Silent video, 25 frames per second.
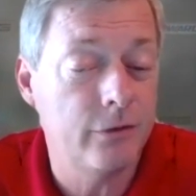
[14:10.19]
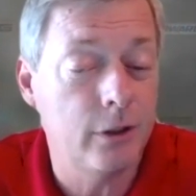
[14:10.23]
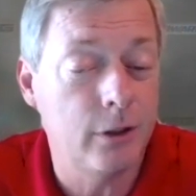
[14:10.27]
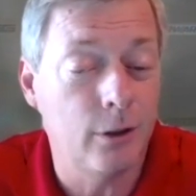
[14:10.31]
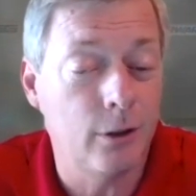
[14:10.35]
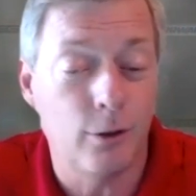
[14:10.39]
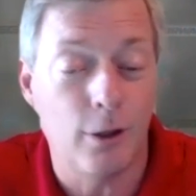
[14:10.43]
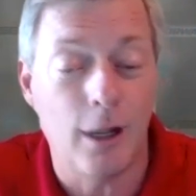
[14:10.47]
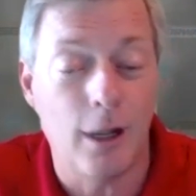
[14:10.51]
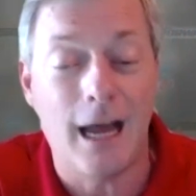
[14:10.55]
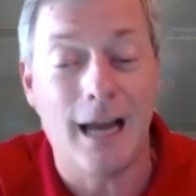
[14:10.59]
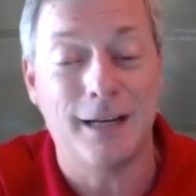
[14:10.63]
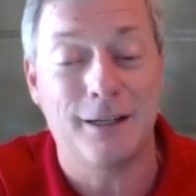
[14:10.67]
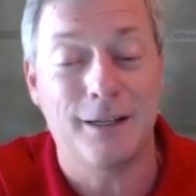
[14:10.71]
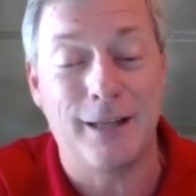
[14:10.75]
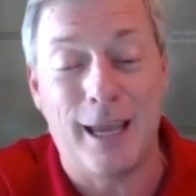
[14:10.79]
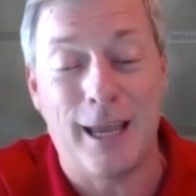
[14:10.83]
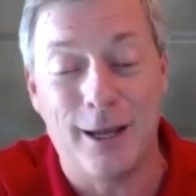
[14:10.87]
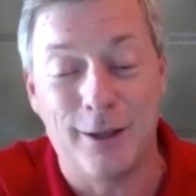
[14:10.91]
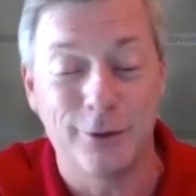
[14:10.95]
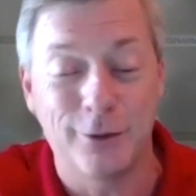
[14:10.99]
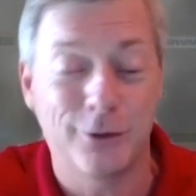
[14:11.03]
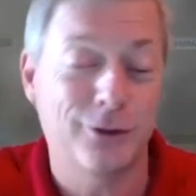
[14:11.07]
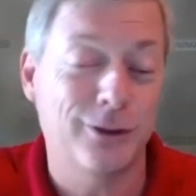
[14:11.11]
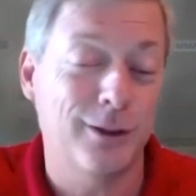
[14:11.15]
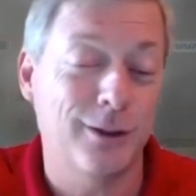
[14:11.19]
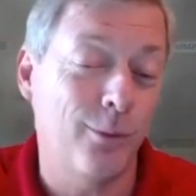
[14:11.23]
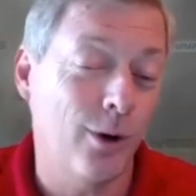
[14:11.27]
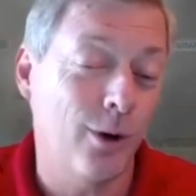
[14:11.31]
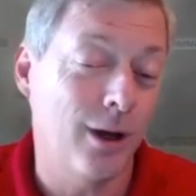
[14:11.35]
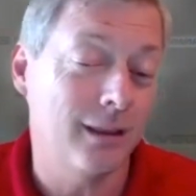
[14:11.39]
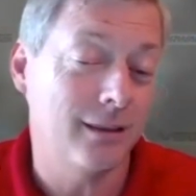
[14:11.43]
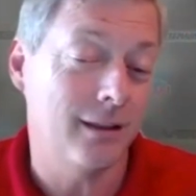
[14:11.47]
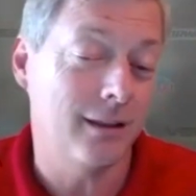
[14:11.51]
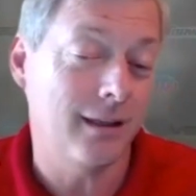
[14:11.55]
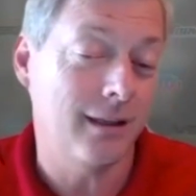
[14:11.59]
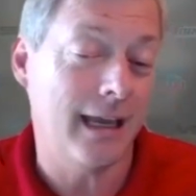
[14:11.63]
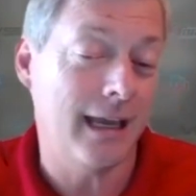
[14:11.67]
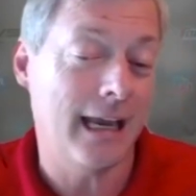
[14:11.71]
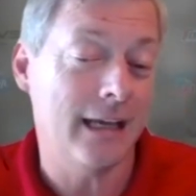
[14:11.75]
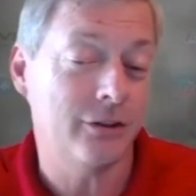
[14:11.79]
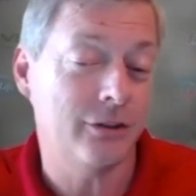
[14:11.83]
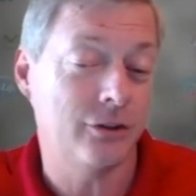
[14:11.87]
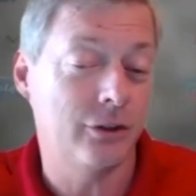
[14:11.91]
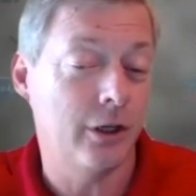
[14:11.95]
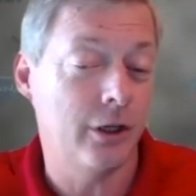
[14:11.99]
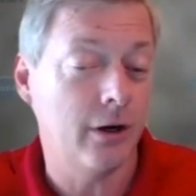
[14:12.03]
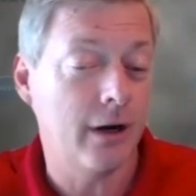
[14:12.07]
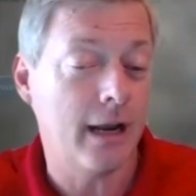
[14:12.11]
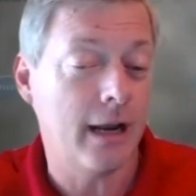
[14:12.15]
you know, locked down somewhat the
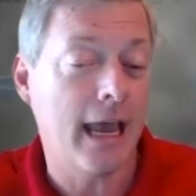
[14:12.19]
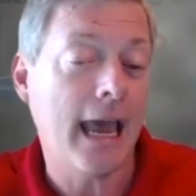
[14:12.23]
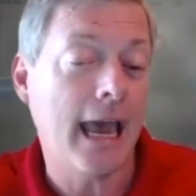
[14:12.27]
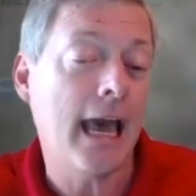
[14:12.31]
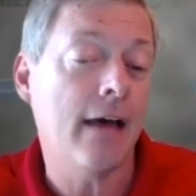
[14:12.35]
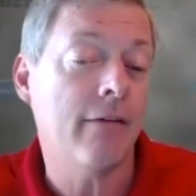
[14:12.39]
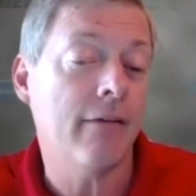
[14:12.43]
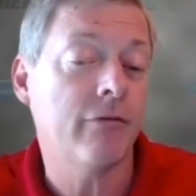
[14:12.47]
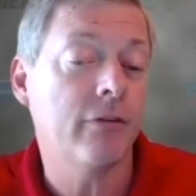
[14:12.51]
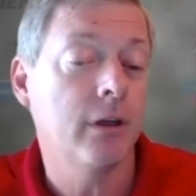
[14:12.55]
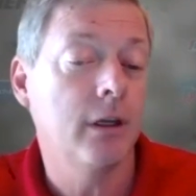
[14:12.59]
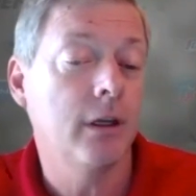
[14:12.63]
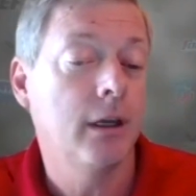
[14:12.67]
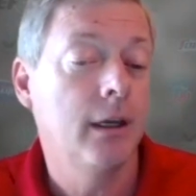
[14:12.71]
last year and a half.